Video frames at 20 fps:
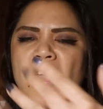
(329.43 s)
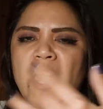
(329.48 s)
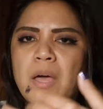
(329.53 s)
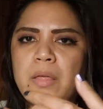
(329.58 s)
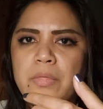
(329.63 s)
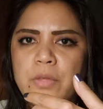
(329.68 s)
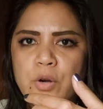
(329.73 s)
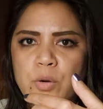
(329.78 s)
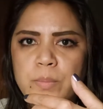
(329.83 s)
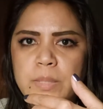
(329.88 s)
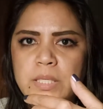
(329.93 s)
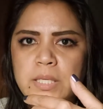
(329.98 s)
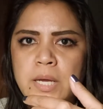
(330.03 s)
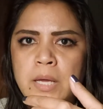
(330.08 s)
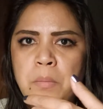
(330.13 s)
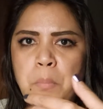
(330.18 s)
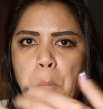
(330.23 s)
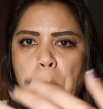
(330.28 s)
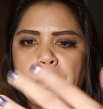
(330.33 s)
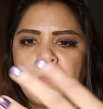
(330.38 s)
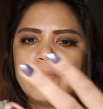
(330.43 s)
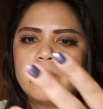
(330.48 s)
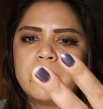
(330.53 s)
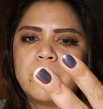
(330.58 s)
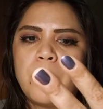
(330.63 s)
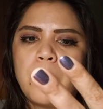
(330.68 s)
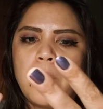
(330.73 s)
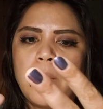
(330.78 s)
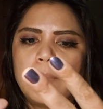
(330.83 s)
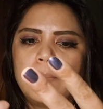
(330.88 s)
Therapy type
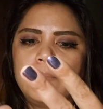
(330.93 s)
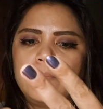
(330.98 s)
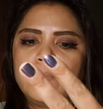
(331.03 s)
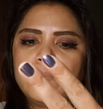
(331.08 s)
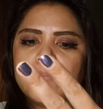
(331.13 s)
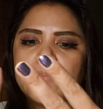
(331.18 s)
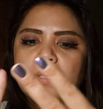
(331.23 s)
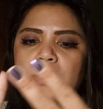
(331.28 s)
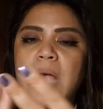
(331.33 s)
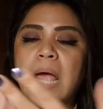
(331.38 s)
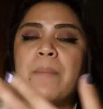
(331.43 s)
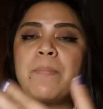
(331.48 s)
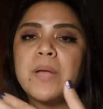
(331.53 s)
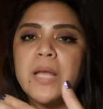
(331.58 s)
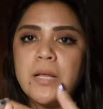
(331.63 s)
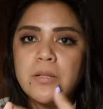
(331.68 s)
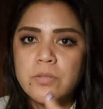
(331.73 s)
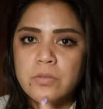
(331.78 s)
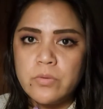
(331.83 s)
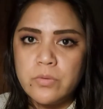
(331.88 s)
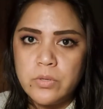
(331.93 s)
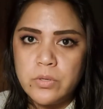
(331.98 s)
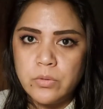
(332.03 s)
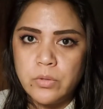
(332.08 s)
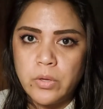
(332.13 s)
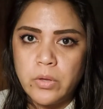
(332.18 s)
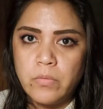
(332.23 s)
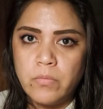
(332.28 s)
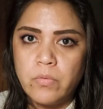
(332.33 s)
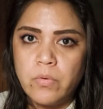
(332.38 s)
of counselor that you're
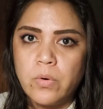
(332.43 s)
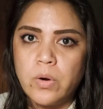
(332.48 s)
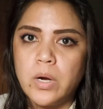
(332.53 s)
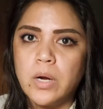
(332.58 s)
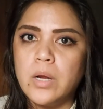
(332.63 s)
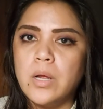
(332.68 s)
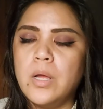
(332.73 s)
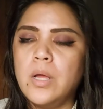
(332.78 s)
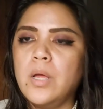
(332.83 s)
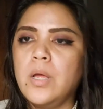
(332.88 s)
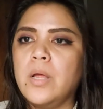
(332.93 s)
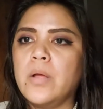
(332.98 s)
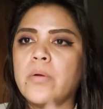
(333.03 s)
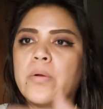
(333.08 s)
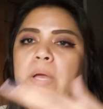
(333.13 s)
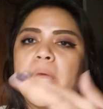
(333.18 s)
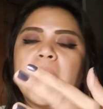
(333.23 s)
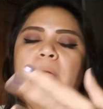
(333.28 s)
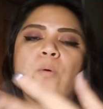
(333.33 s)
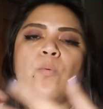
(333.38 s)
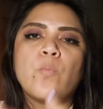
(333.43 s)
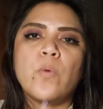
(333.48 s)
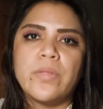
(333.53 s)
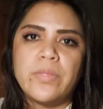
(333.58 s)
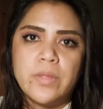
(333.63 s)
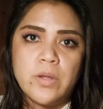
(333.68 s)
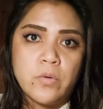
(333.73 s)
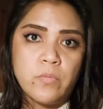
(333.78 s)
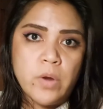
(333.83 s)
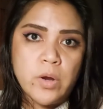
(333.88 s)
looking for, okay, and what
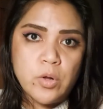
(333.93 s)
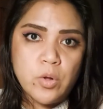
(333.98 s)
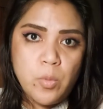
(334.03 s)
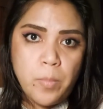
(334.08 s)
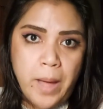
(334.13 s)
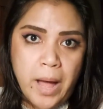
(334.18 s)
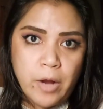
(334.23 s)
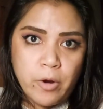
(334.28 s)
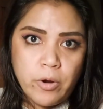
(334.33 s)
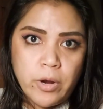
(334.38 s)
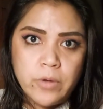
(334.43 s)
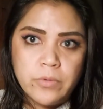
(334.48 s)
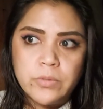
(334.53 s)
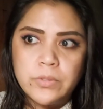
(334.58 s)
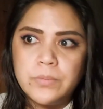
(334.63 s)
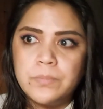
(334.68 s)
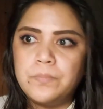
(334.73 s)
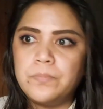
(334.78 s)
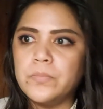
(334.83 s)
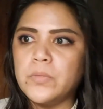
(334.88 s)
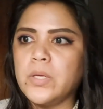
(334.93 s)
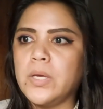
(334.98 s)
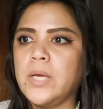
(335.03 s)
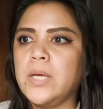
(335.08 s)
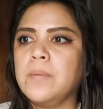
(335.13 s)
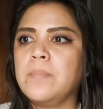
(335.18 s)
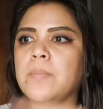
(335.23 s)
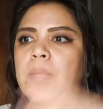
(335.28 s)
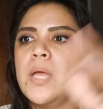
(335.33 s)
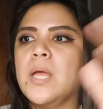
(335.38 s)
theoretical background, okay.
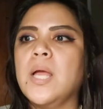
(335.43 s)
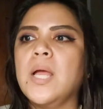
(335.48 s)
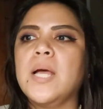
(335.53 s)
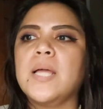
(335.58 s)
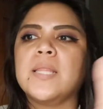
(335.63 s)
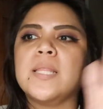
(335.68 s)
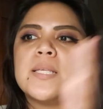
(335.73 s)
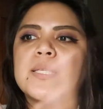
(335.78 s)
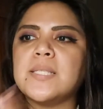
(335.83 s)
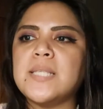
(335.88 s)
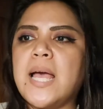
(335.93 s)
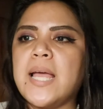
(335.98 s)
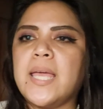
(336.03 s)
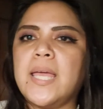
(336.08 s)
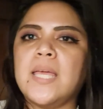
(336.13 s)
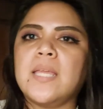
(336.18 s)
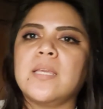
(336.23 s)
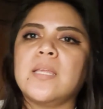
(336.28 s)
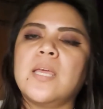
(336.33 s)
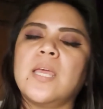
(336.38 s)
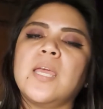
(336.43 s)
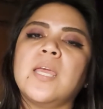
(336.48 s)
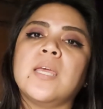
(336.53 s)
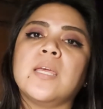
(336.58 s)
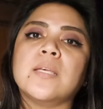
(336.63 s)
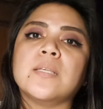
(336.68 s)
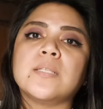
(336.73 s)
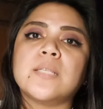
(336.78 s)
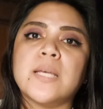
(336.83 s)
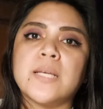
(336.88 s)
The second
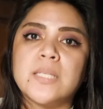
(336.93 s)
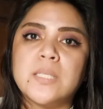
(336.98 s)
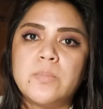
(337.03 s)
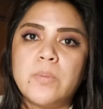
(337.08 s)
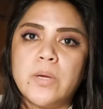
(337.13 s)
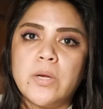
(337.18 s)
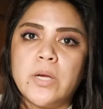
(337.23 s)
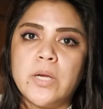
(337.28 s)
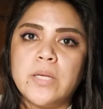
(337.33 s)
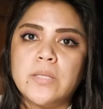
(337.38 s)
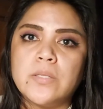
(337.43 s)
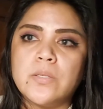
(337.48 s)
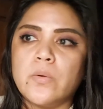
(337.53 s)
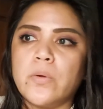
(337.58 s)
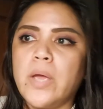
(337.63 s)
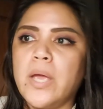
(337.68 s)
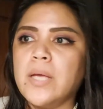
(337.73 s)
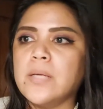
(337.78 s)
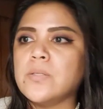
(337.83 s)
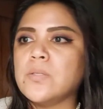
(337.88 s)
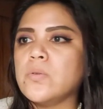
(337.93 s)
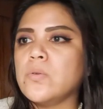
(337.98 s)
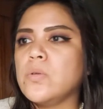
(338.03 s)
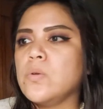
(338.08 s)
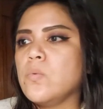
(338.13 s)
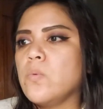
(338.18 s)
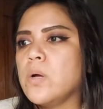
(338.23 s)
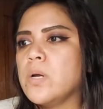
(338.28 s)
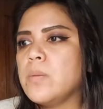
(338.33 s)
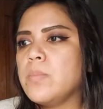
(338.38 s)
is experience, okay, so you
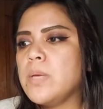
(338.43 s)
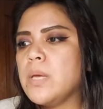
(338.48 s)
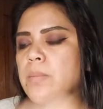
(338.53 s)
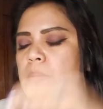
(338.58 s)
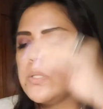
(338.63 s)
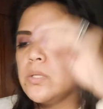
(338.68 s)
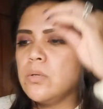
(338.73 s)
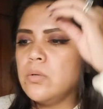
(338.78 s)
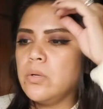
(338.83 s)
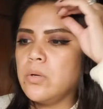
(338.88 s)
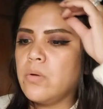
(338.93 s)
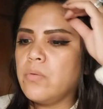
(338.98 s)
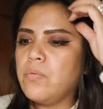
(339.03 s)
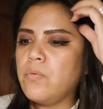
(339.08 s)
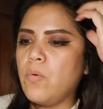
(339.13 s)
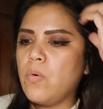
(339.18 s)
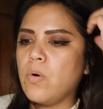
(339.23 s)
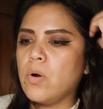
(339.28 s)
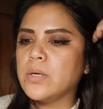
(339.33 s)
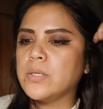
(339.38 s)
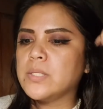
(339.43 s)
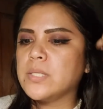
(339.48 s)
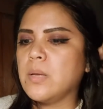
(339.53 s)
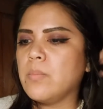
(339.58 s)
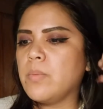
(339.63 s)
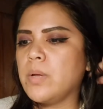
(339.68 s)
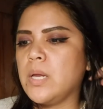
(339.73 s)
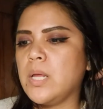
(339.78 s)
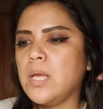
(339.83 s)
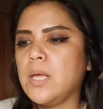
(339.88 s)
want to be able to look for
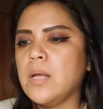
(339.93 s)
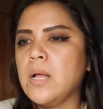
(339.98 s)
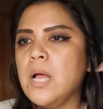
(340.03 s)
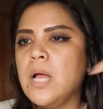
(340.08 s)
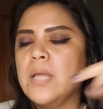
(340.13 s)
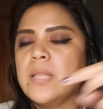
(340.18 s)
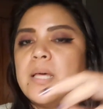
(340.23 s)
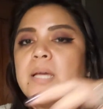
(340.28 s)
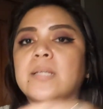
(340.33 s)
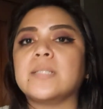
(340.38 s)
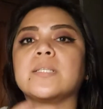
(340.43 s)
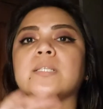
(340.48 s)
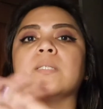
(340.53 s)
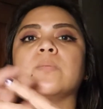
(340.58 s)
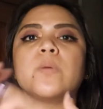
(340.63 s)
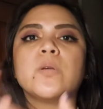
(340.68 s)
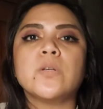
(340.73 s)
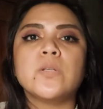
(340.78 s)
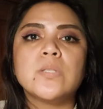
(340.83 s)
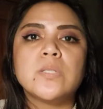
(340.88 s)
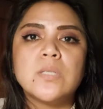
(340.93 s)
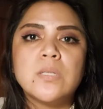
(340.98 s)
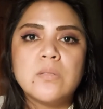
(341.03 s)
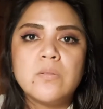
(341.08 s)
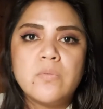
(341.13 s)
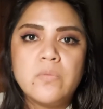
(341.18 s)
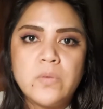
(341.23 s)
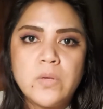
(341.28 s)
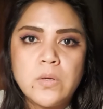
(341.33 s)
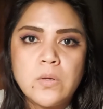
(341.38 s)
somebody that is experienced in the
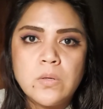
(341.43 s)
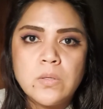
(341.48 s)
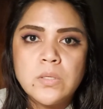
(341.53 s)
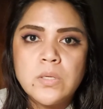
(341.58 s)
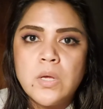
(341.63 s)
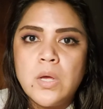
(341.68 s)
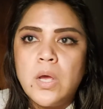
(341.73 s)
field.